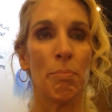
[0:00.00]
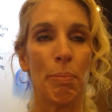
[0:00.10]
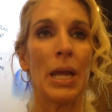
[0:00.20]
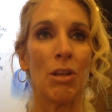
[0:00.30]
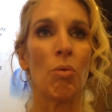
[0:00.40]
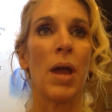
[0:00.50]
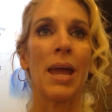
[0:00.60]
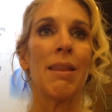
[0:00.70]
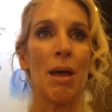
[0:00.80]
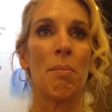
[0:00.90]
picked away
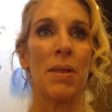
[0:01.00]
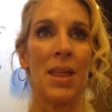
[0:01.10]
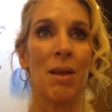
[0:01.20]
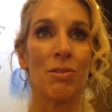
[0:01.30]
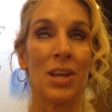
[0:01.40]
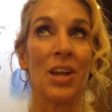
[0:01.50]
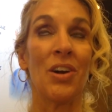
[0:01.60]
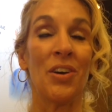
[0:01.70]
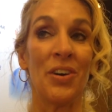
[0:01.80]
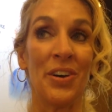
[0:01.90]
at them. And then I was like,
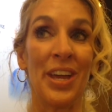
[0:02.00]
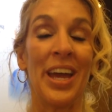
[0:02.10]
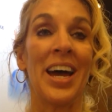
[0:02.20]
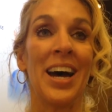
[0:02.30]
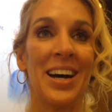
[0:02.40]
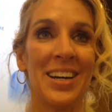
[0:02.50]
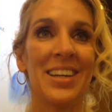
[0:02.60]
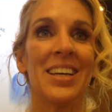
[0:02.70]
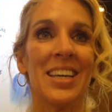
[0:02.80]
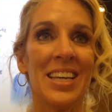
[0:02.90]
oh, yeah,
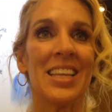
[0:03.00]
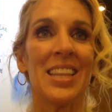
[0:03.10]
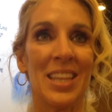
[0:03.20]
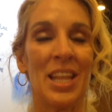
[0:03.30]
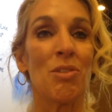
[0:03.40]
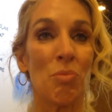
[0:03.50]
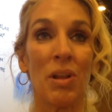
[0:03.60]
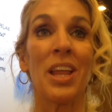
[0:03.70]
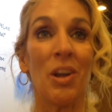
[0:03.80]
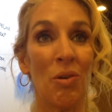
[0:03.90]
that's
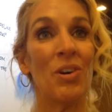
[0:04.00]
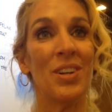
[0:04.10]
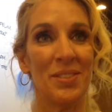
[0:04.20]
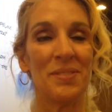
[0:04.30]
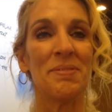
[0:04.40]
really cool.